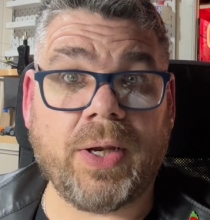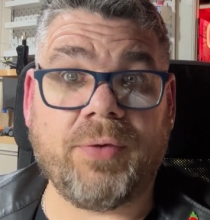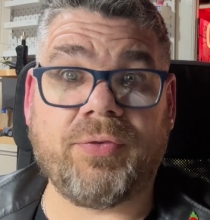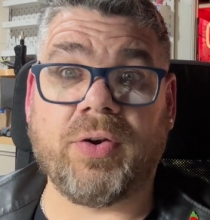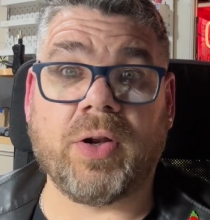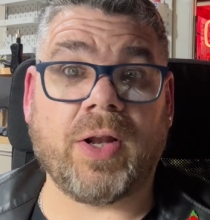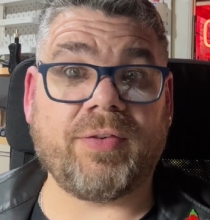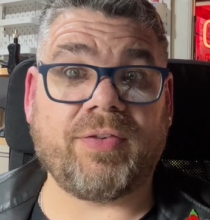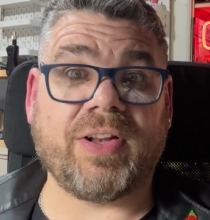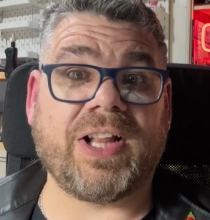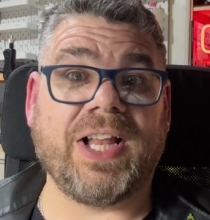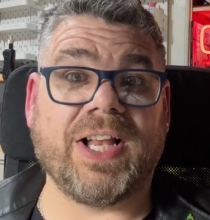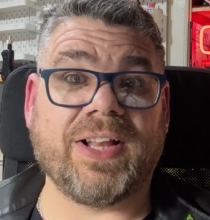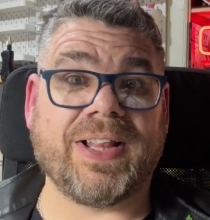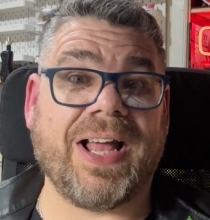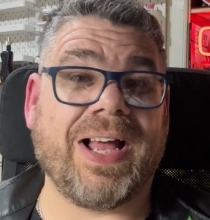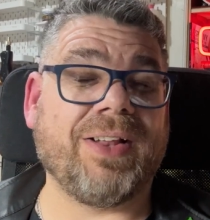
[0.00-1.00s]
If you'd like to
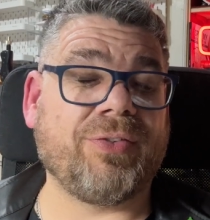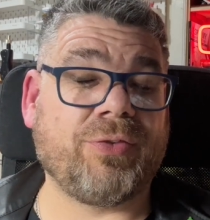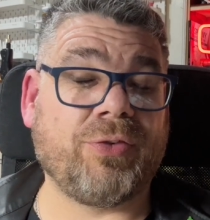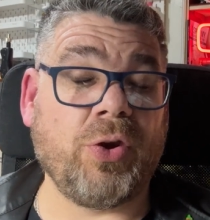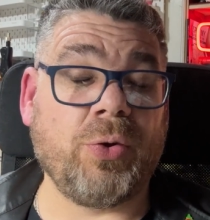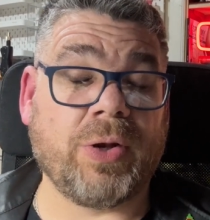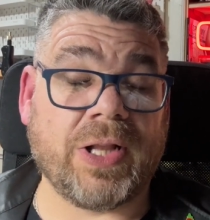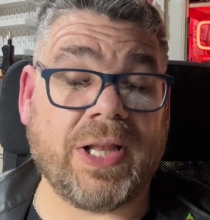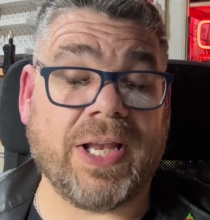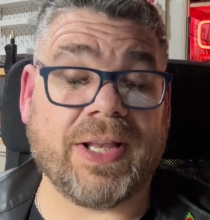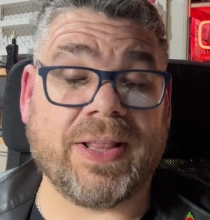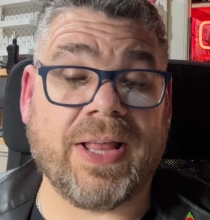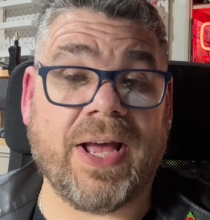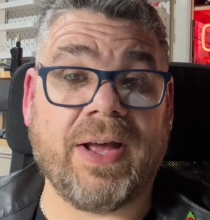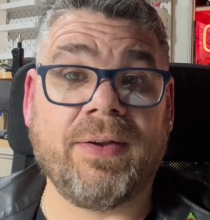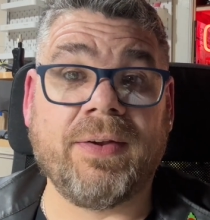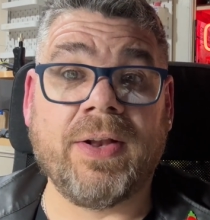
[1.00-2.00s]
click that, do click
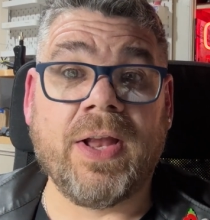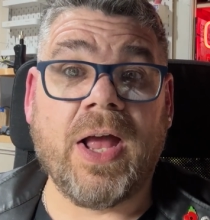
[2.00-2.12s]
that.